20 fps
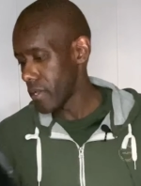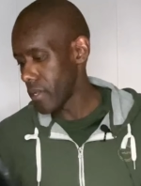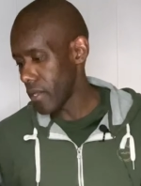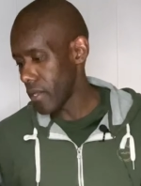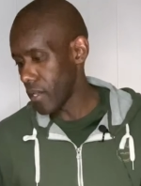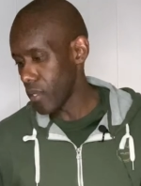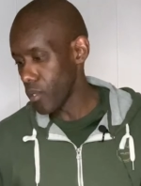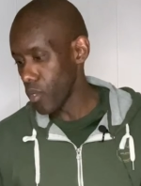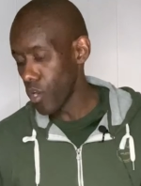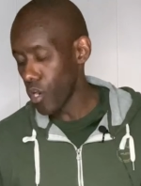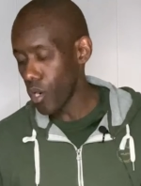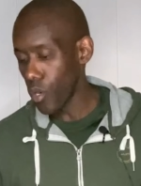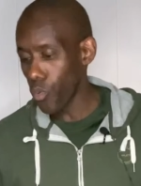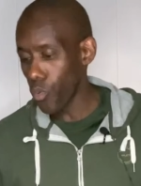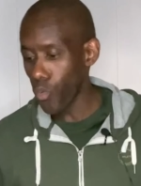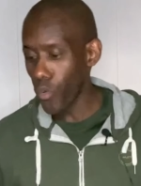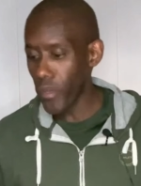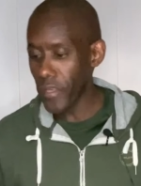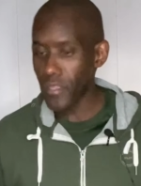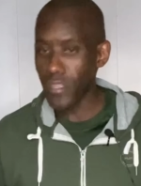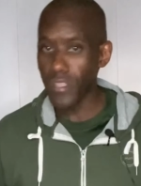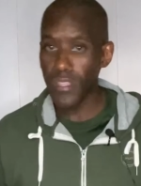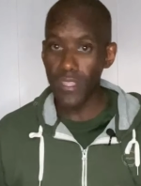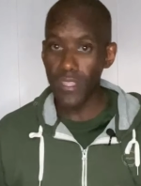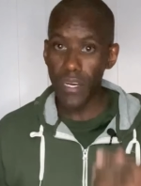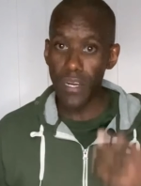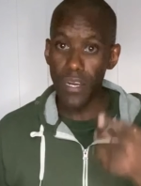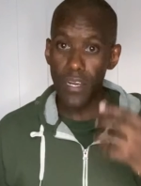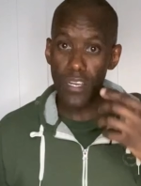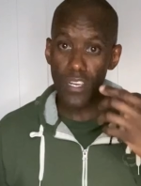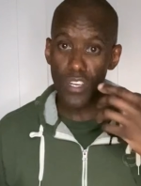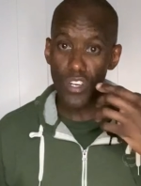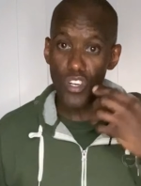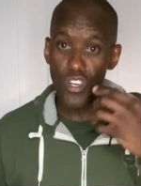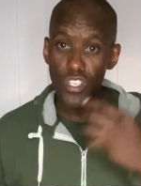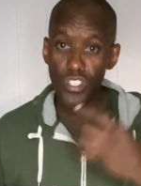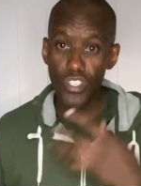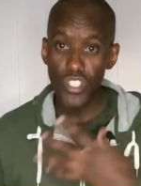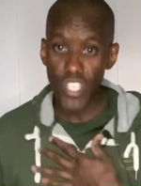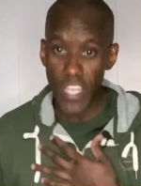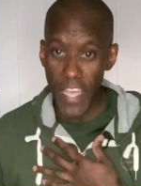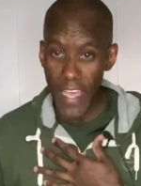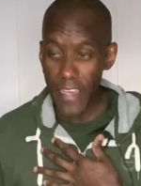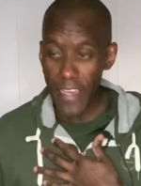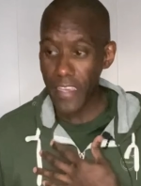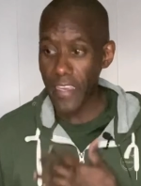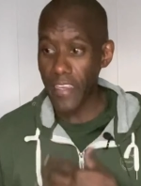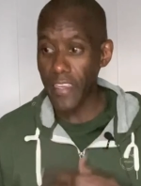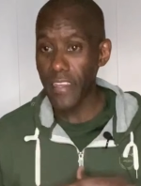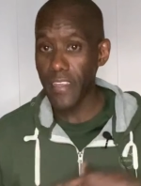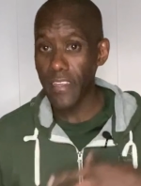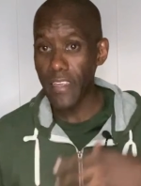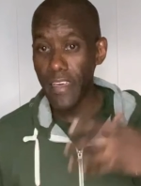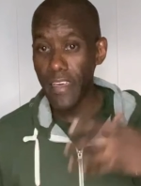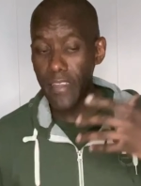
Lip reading: along with a good jacket